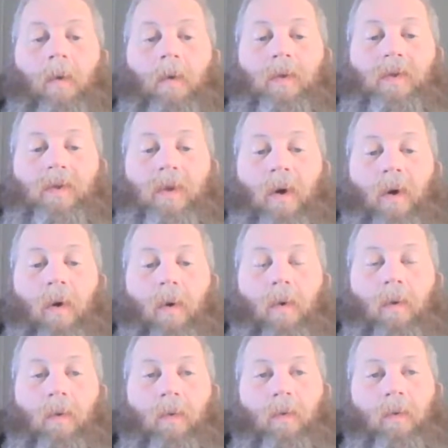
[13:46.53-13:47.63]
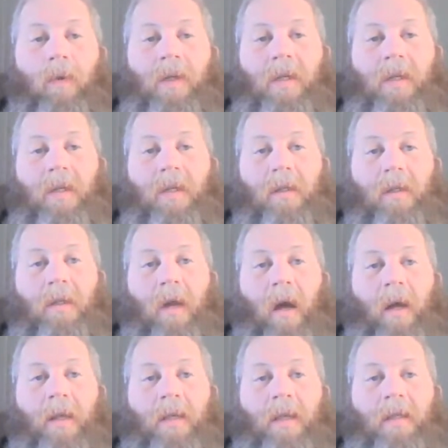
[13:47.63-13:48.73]
So
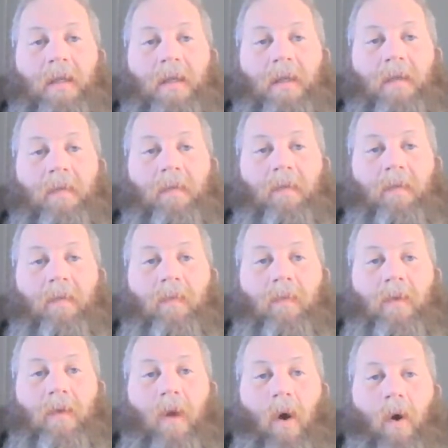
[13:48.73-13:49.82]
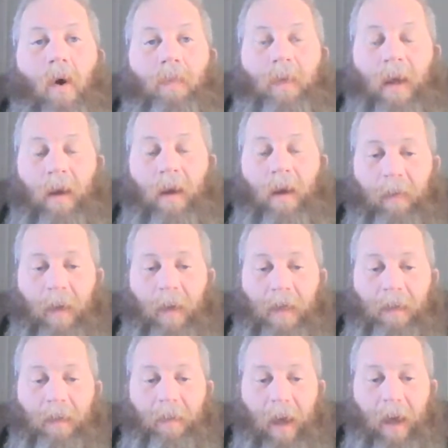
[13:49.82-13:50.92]
I just hope that
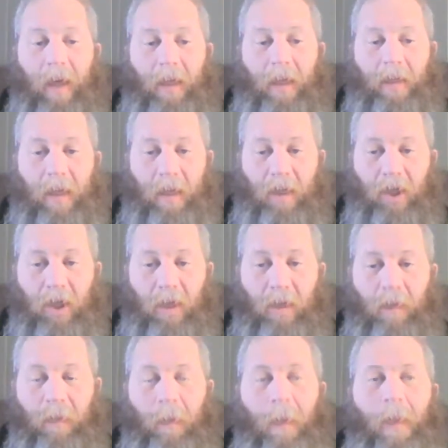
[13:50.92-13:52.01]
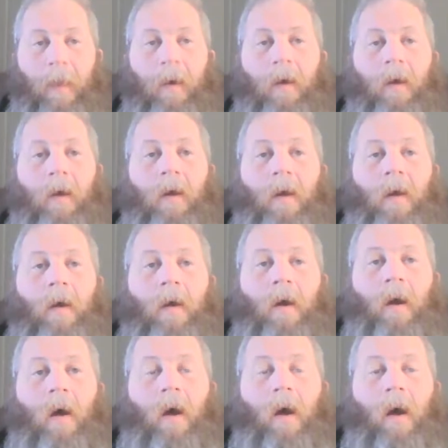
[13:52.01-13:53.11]
everybody's paying attention.
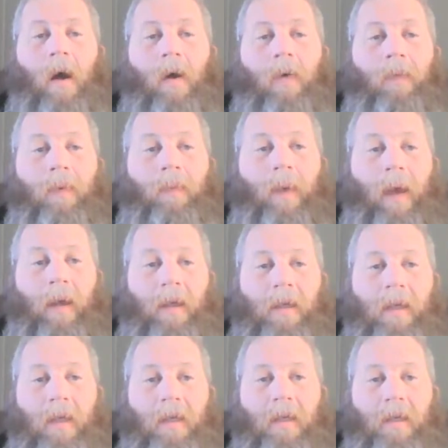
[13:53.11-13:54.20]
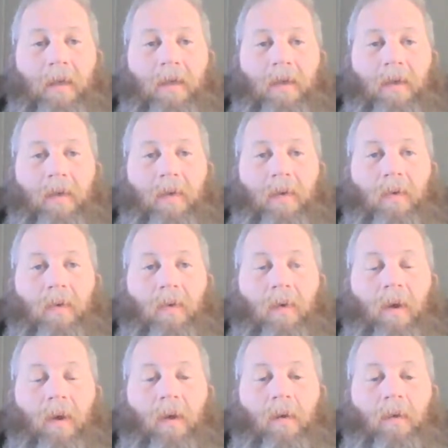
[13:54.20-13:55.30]
I hope you're paying attention to
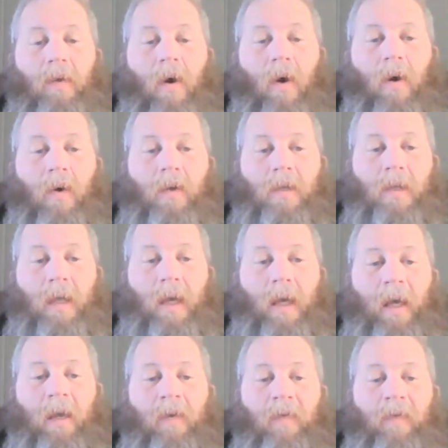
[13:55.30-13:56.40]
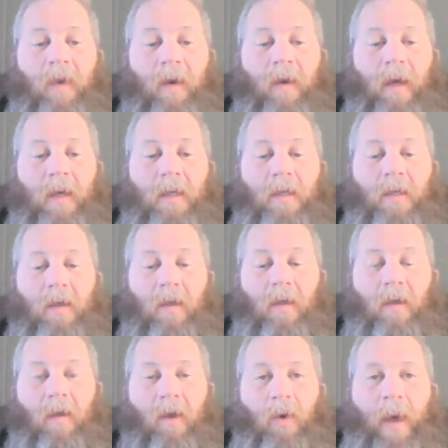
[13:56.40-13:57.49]
laws in your various
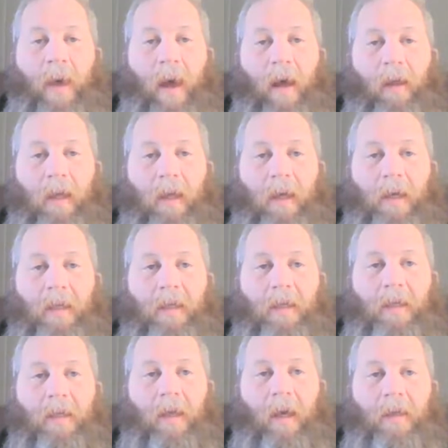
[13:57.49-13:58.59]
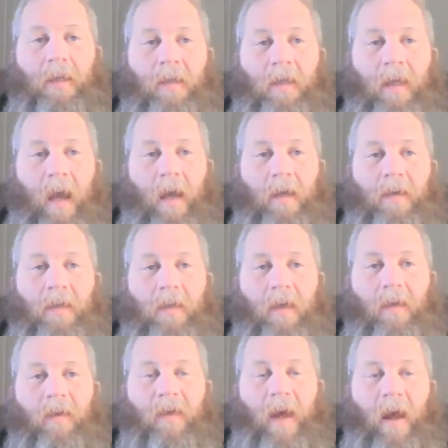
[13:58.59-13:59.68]
localities and states
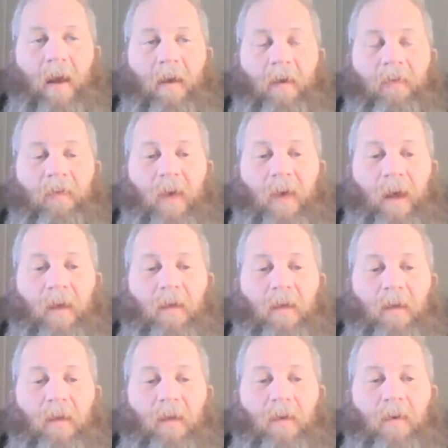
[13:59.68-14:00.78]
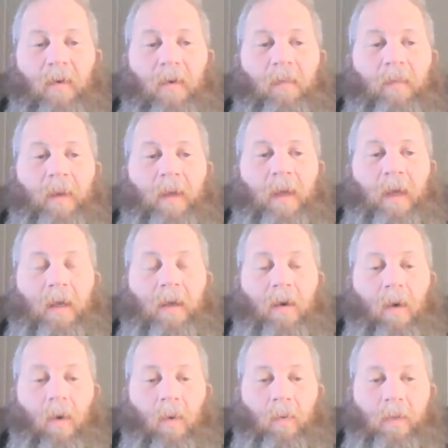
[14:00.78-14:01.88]
that affect your ability to
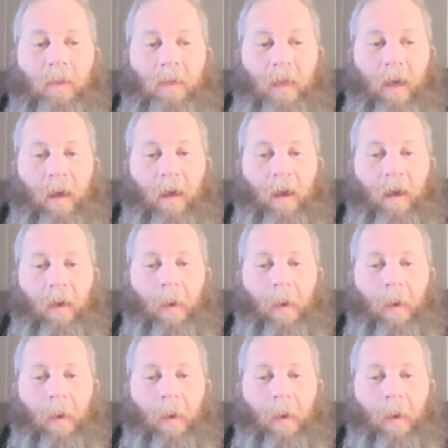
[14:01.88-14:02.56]
homestead.